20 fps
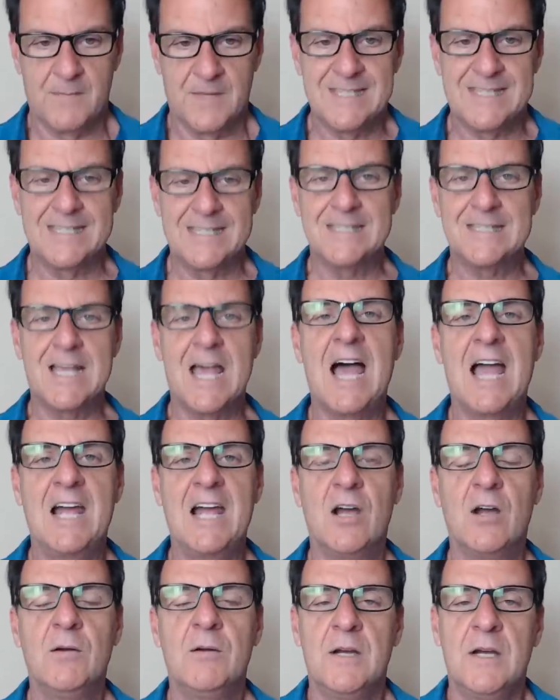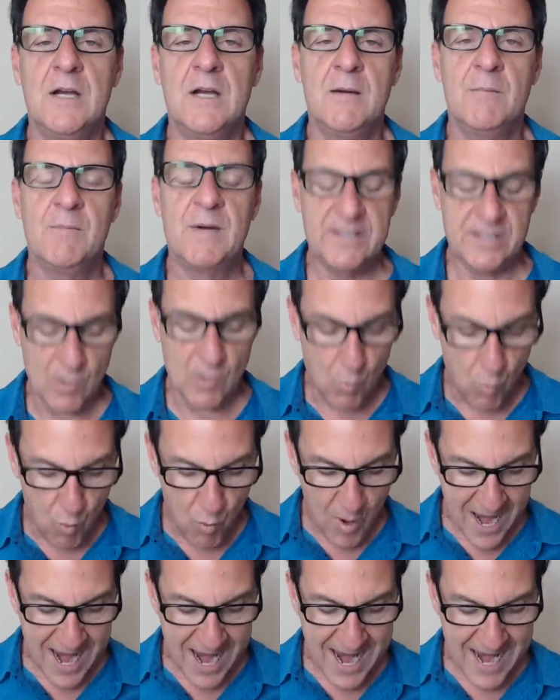this entire, but the
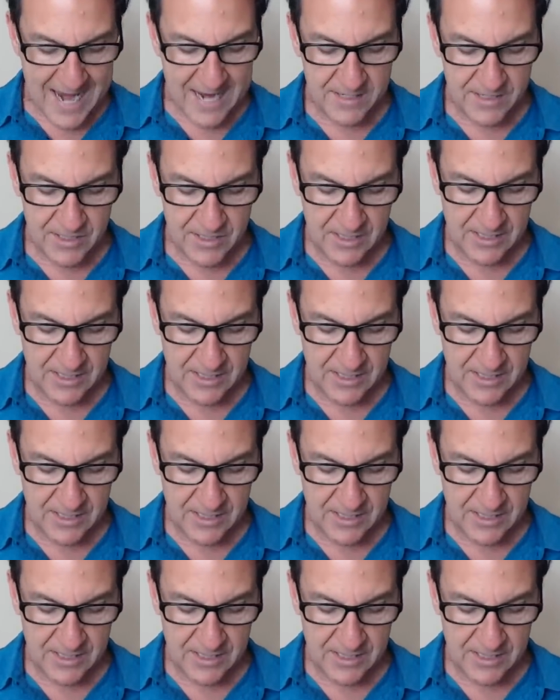way